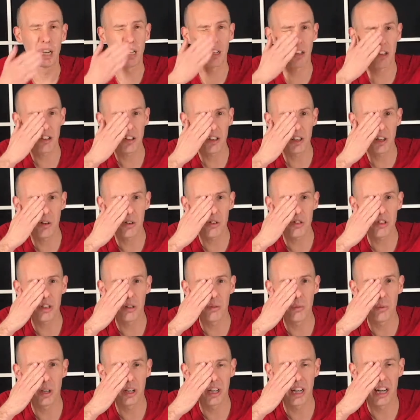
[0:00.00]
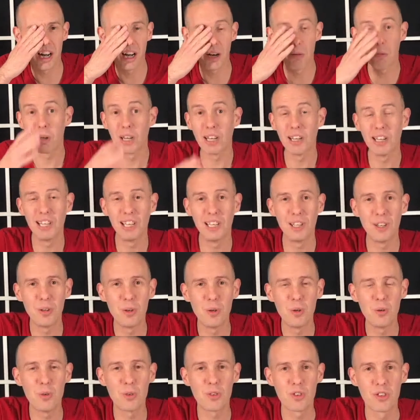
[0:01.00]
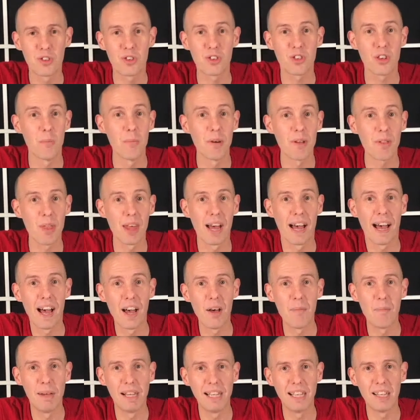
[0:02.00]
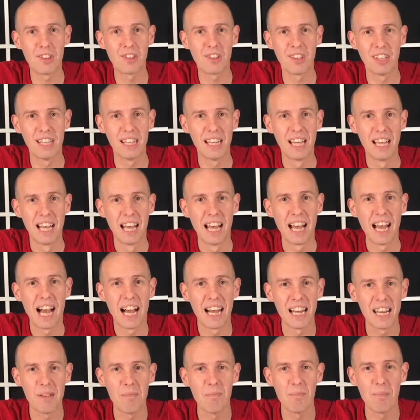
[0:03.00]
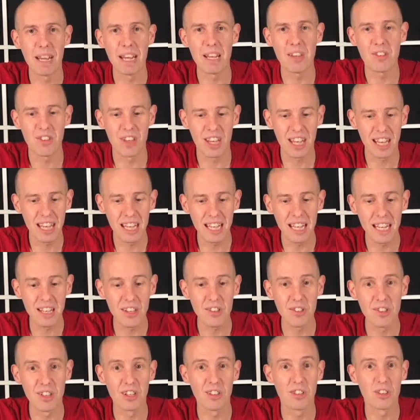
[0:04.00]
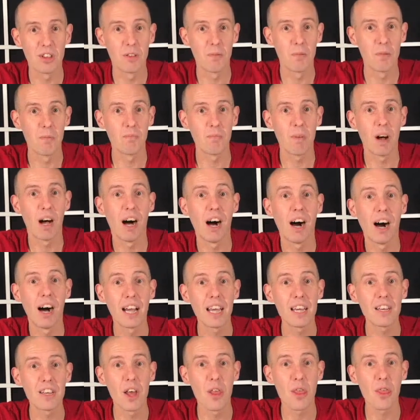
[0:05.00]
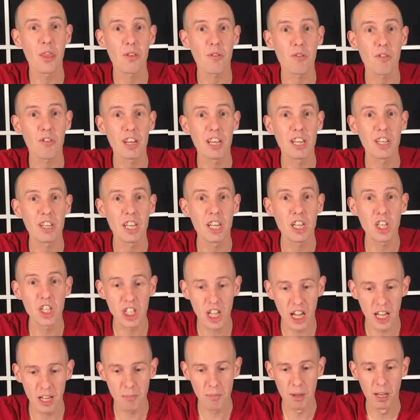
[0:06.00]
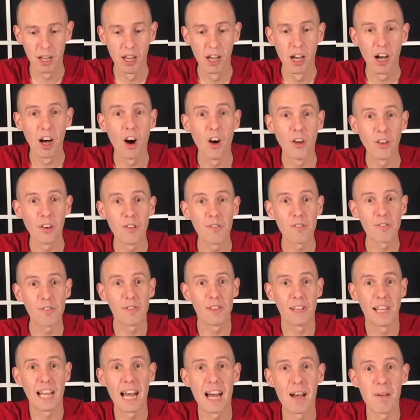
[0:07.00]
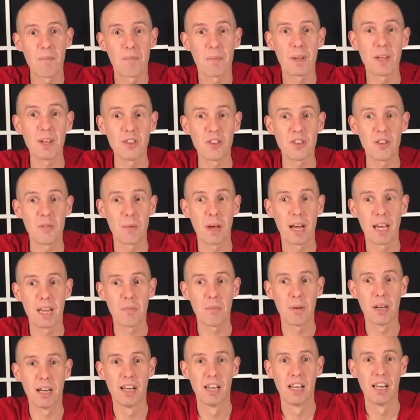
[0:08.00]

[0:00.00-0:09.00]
closing one eye, we lose some of that ability, and it makes it easier to hide a 3D shape on a flat piece of paper.